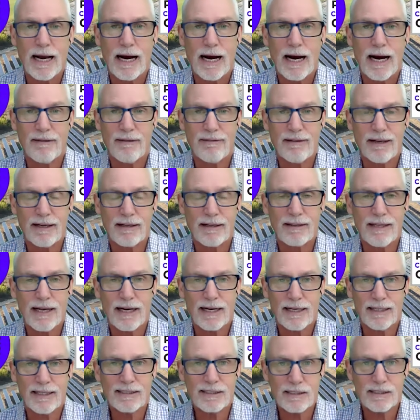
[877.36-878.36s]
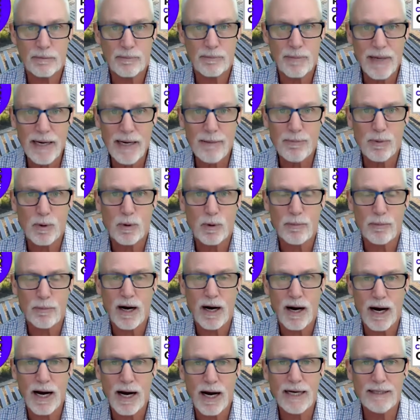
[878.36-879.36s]
I think that it's the people
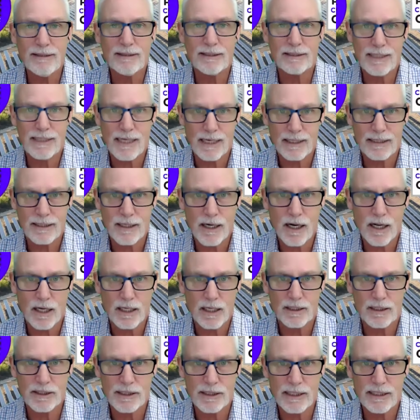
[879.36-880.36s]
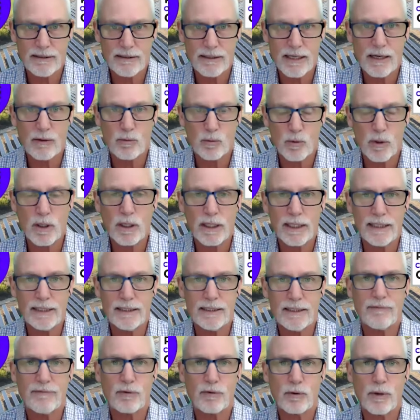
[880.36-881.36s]
behind the technology that really
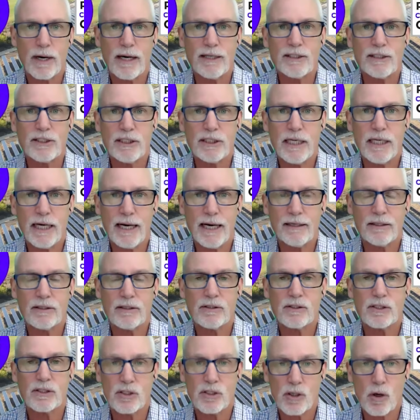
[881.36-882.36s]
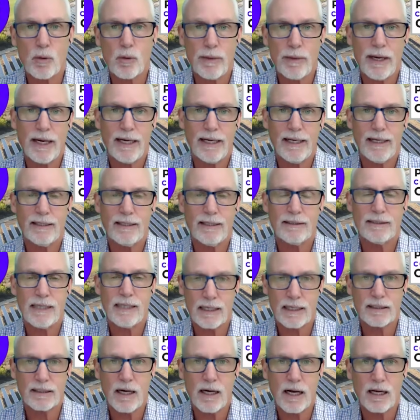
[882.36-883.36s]
differentiate so many
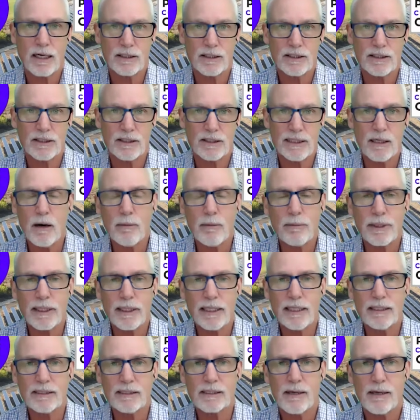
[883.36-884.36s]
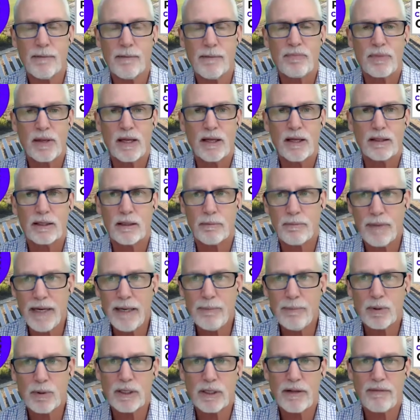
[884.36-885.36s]
technology companies, the
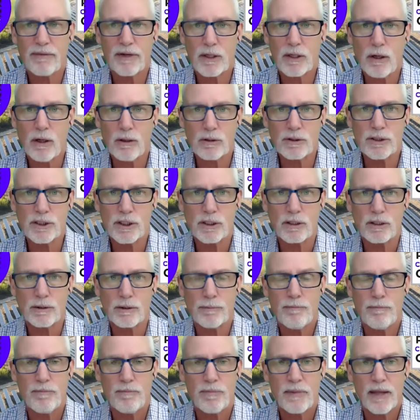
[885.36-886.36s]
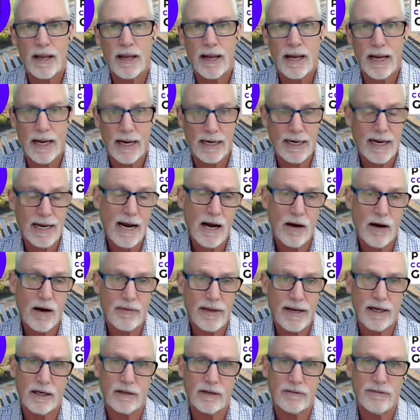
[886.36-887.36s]
people and the culture and how
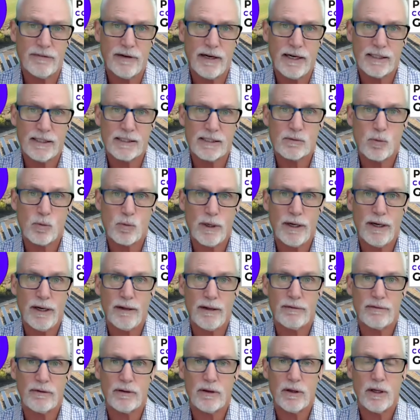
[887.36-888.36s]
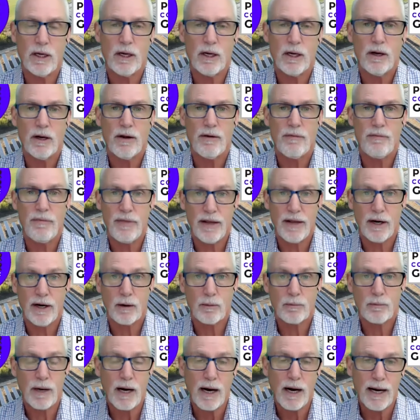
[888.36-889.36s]
they interface with
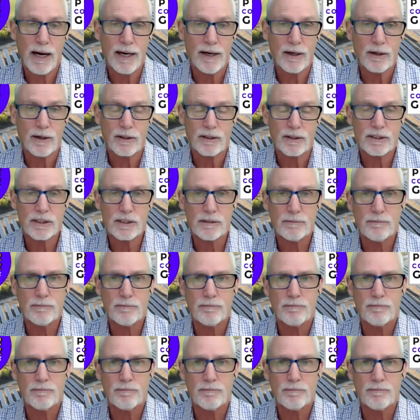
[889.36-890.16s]
their buyers.